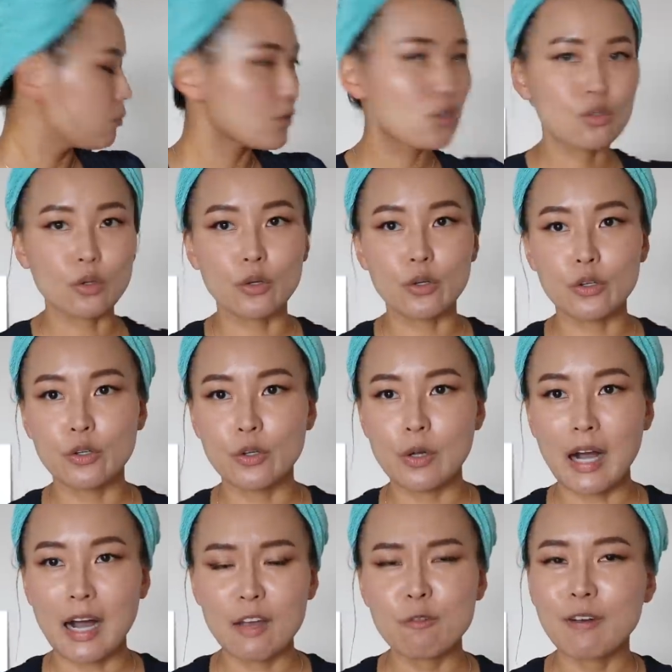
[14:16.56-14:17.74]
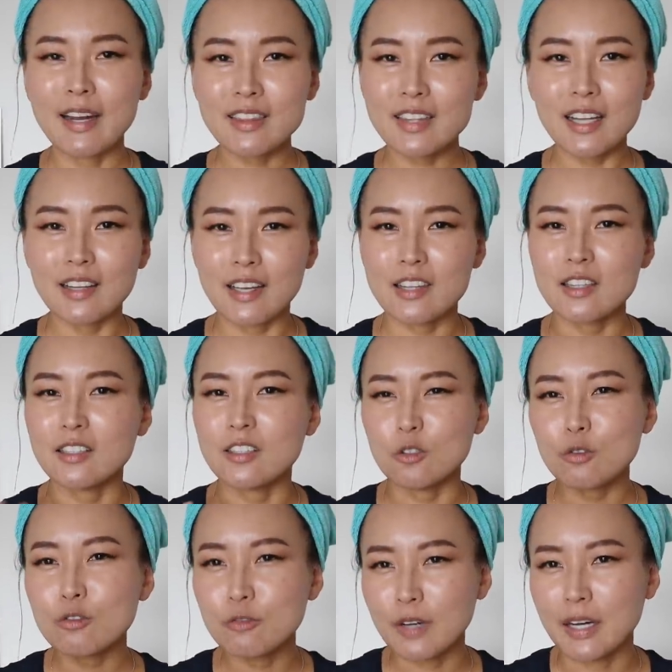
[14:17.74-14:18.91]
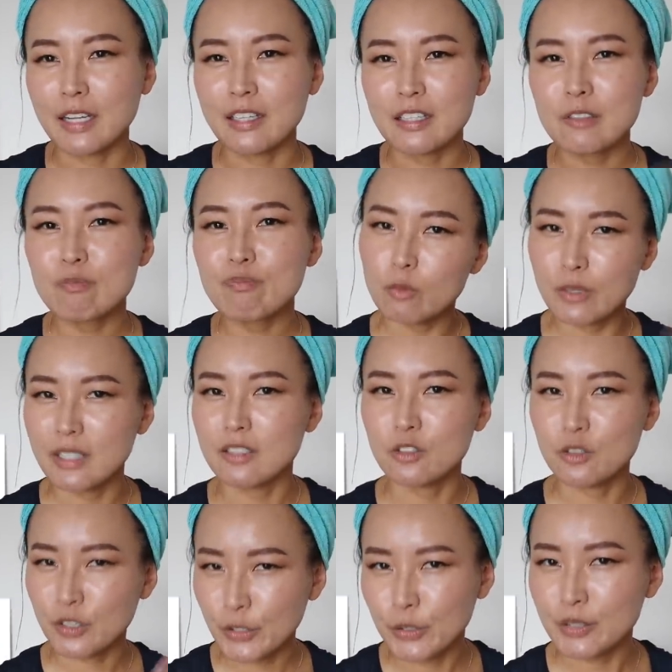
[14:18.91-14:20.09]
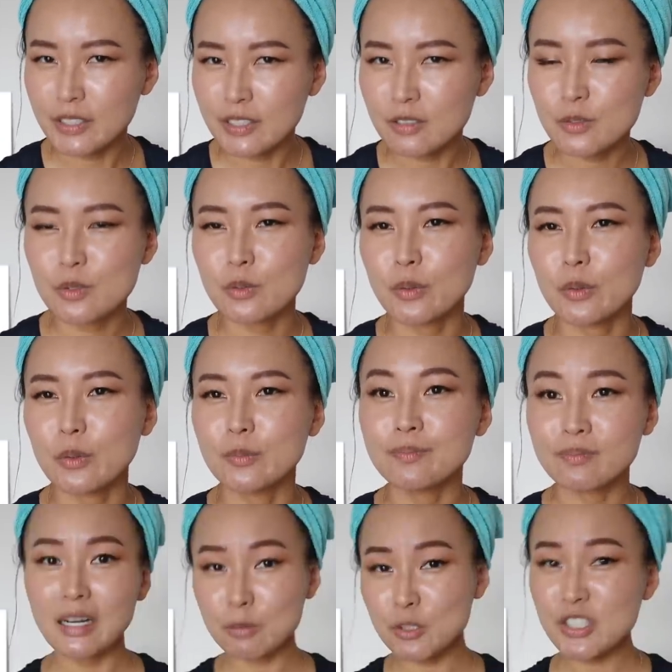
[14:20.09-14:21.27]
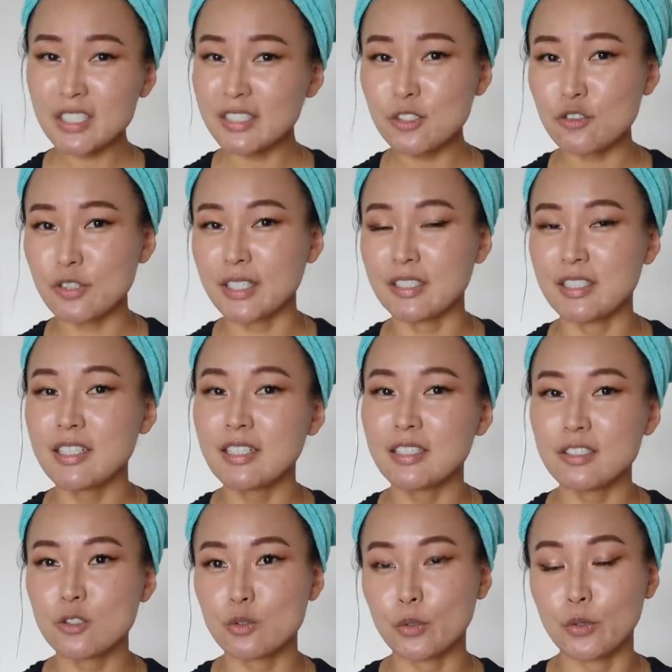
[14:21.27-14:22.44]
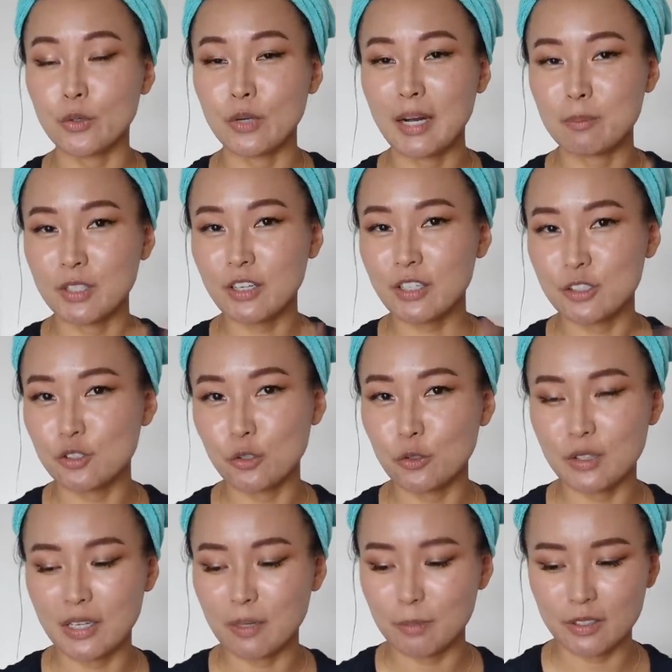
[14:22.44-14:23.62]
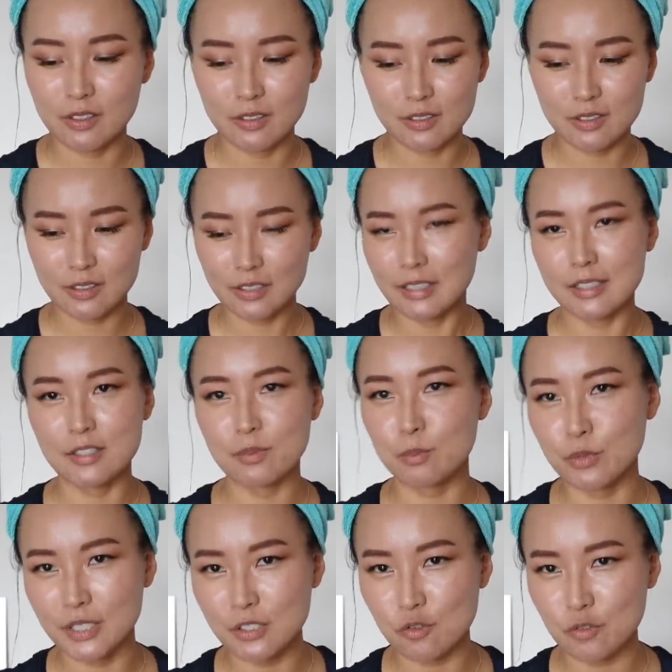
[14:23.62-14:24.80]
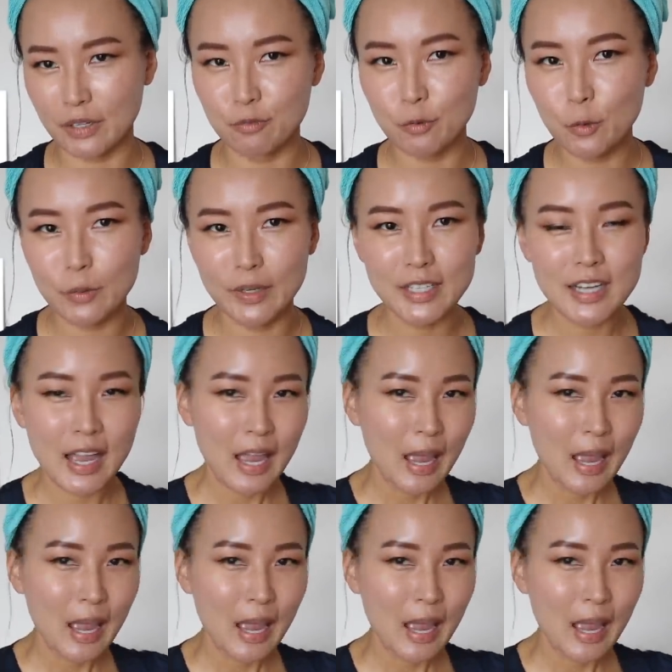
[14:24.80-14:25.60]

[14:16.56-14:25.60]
So I find that length a little funny when you curl it. So I'm just gonna straighten it. So I'm not gonna show you that because it's pretty straightforward,